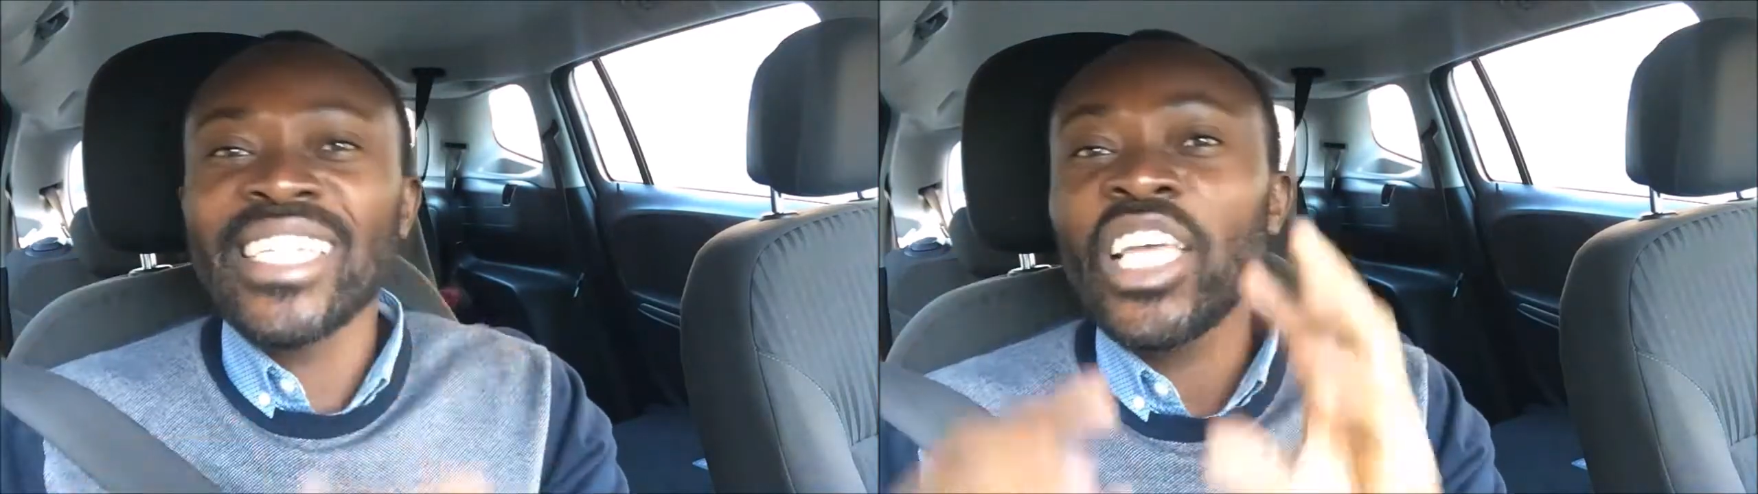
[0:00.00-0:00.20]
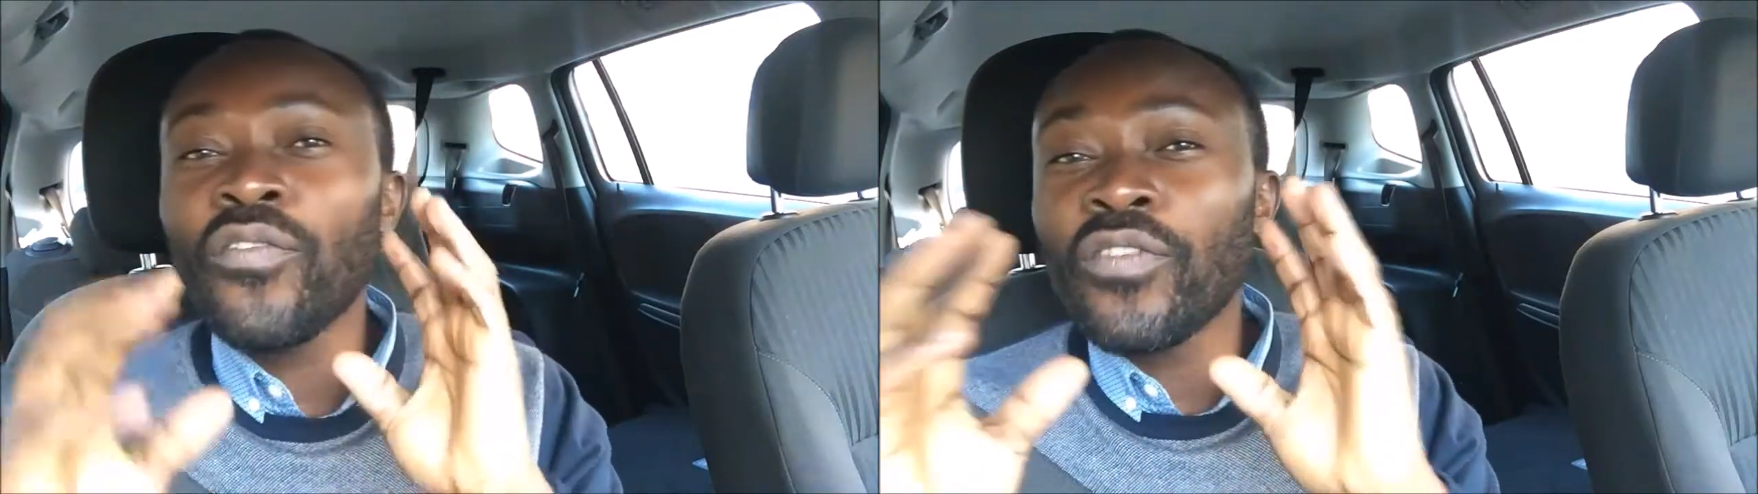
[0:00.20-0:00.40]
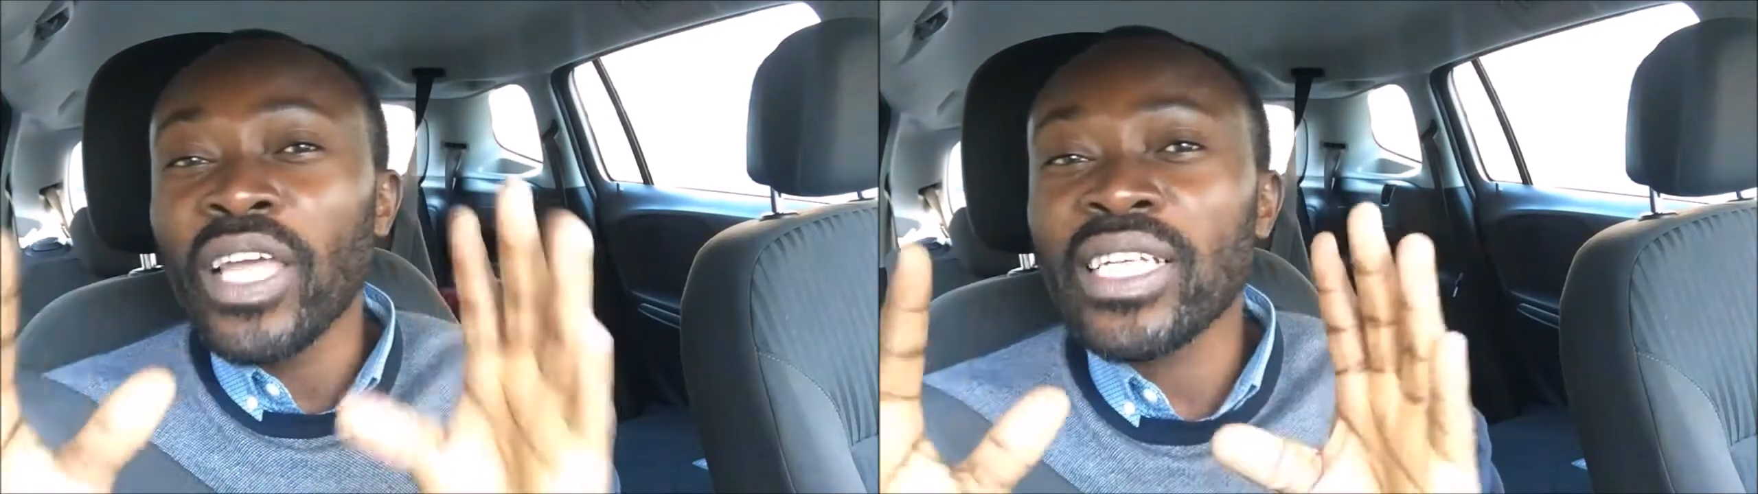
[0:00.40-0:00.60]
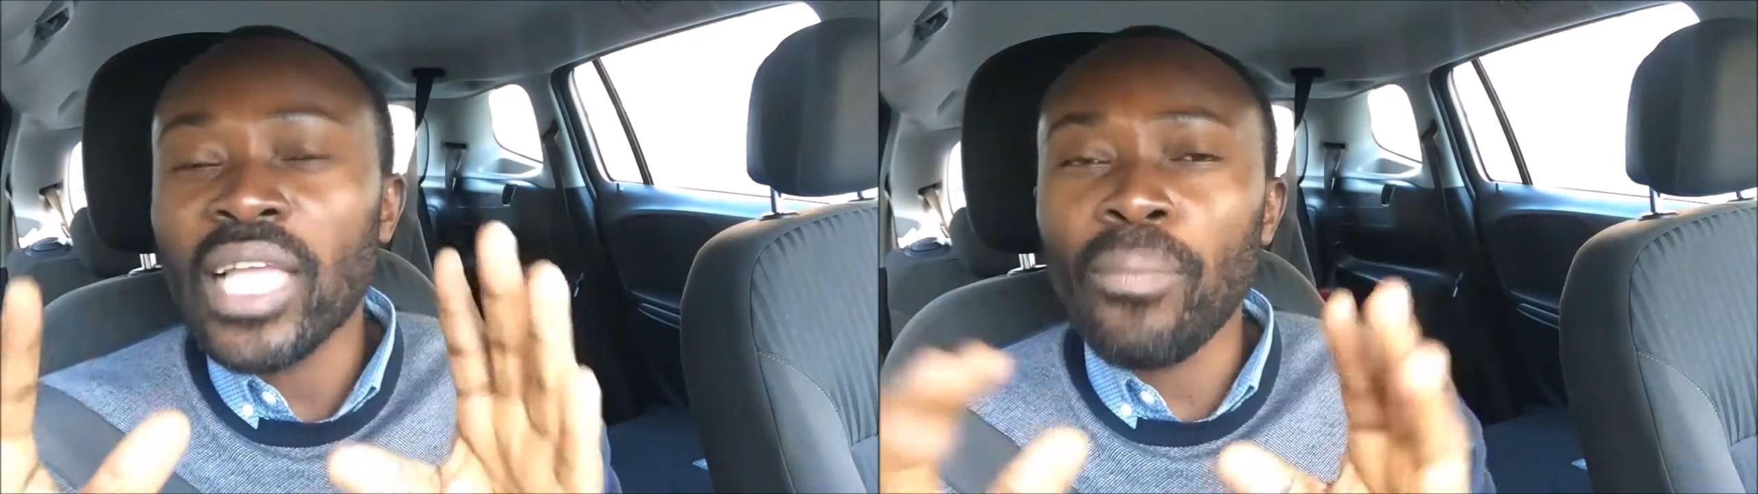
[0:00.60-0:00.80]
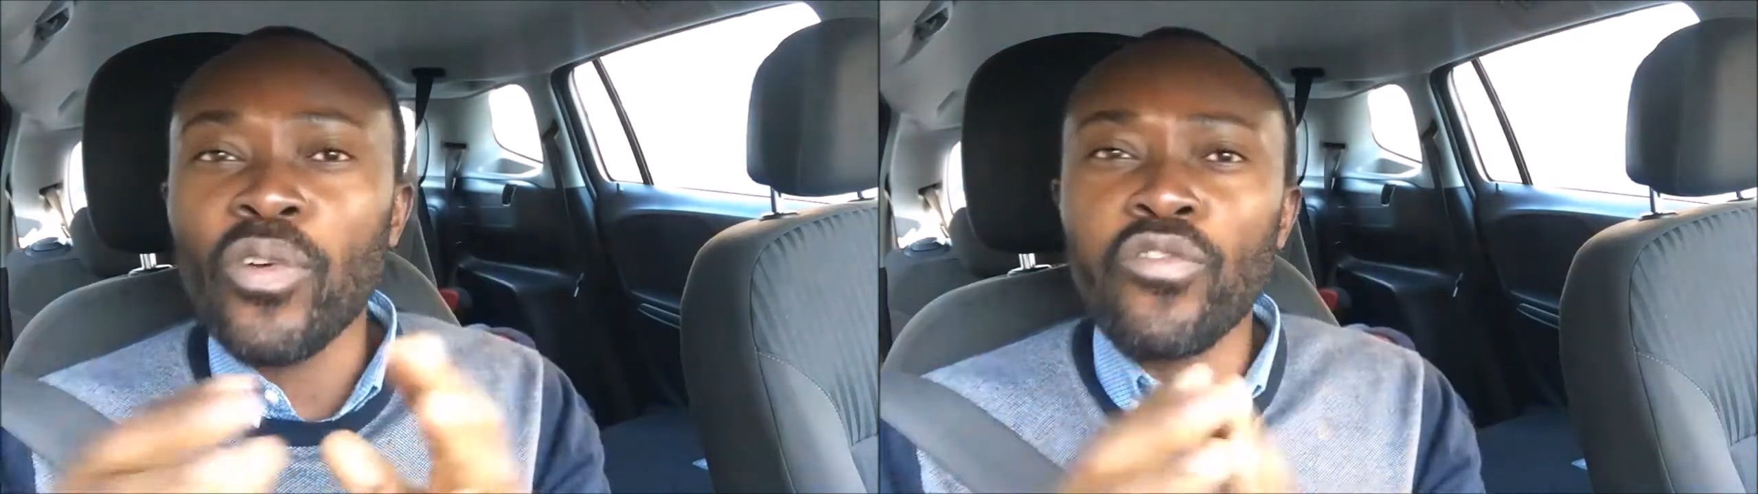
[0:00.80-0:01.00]
They've
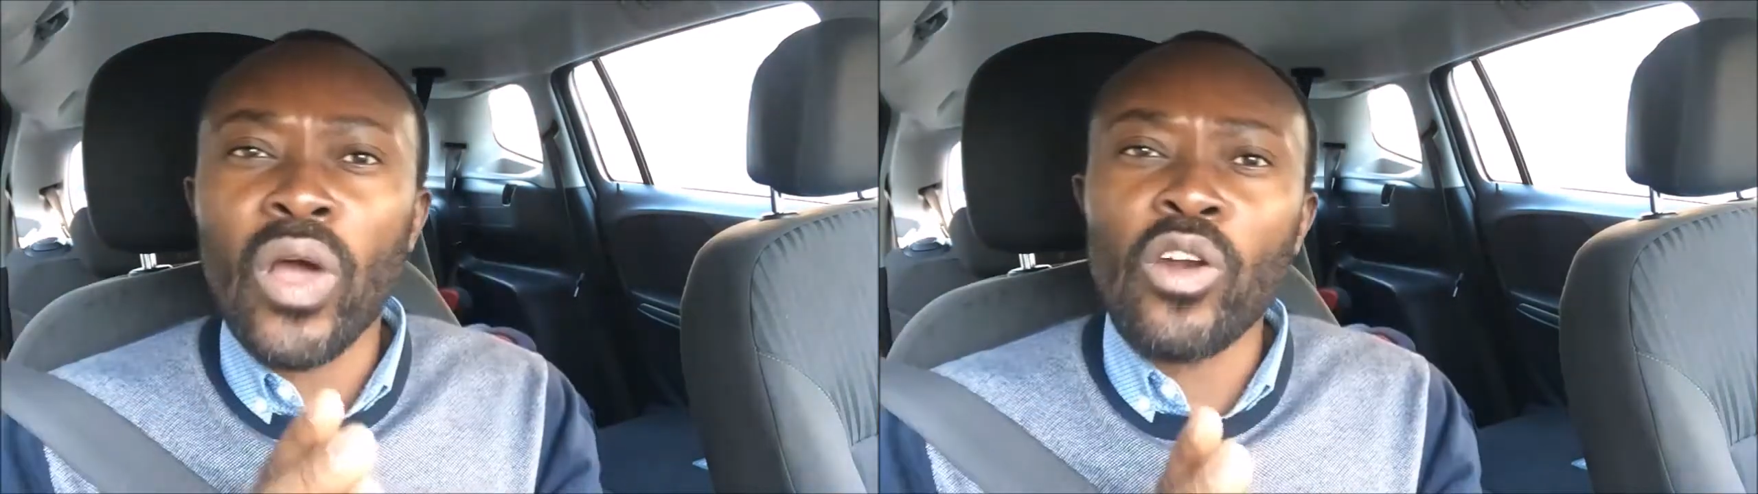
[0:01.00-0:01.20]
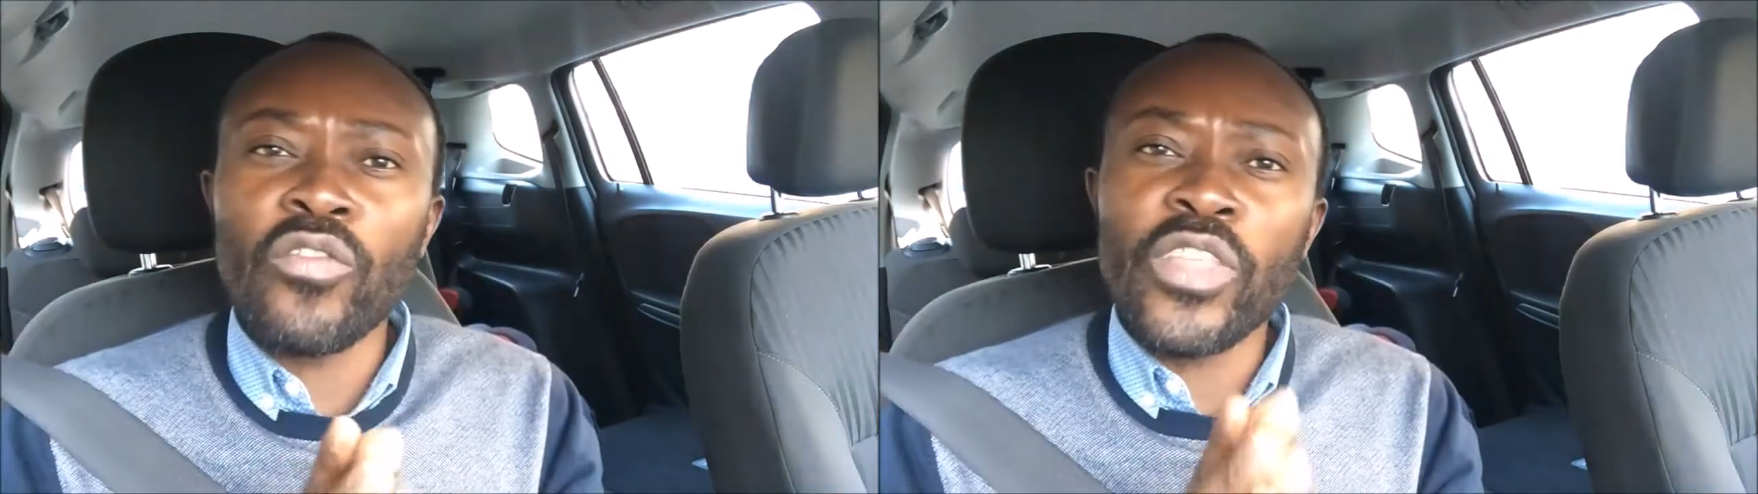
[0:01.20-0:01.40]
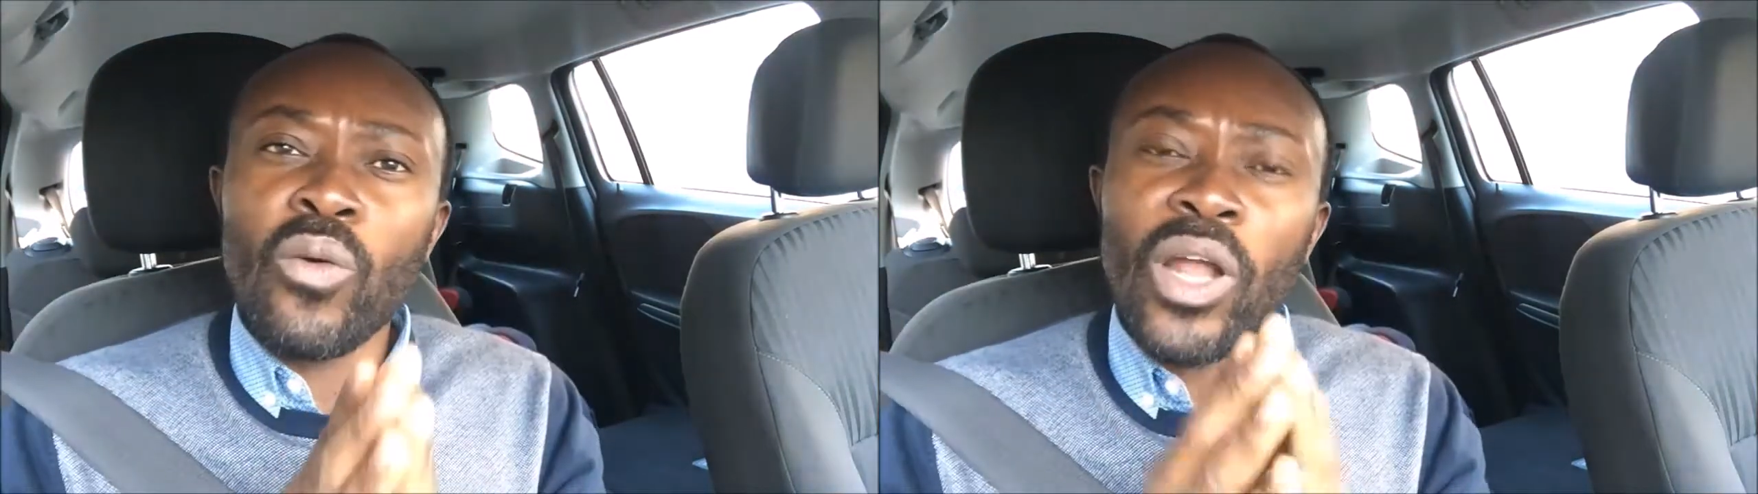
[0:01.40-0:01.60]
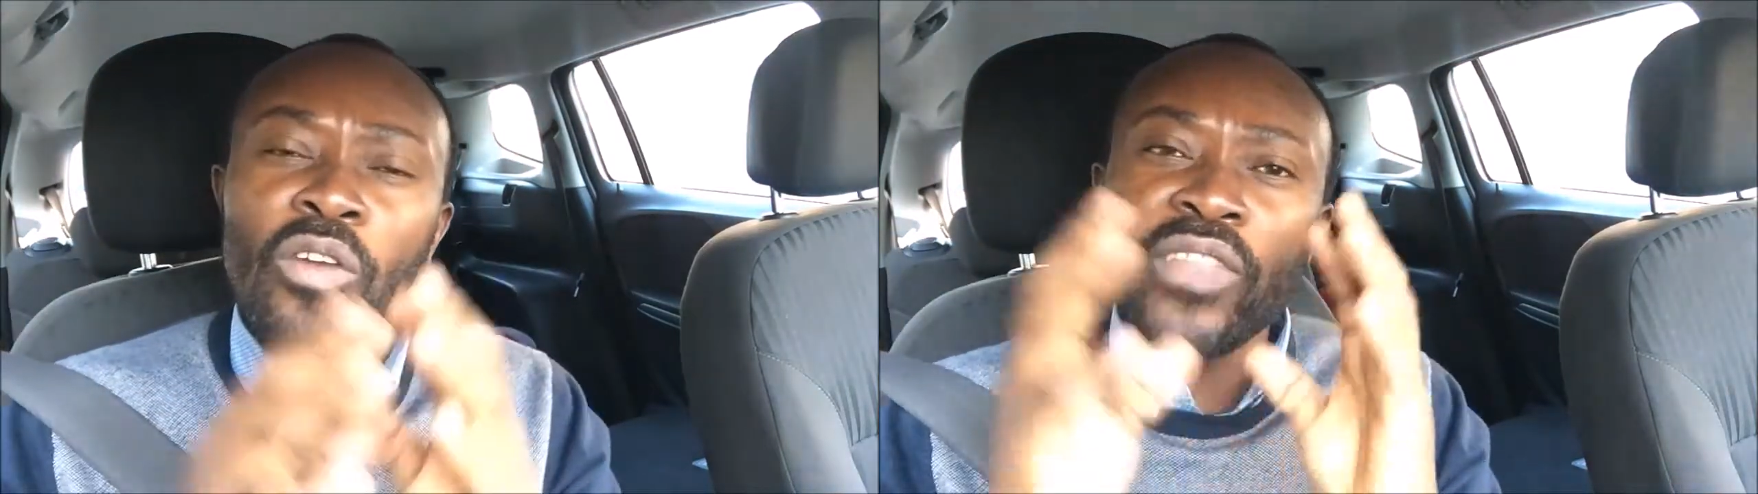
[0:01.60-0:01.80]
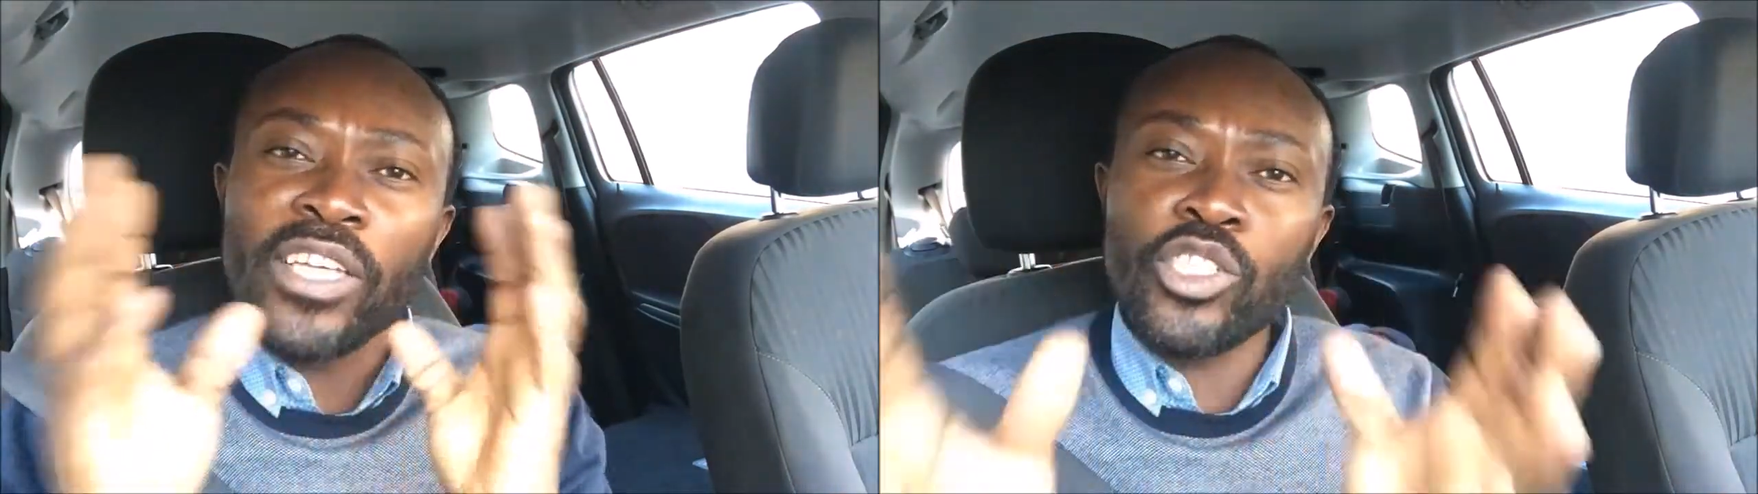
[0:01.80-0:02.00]
linked up with one of the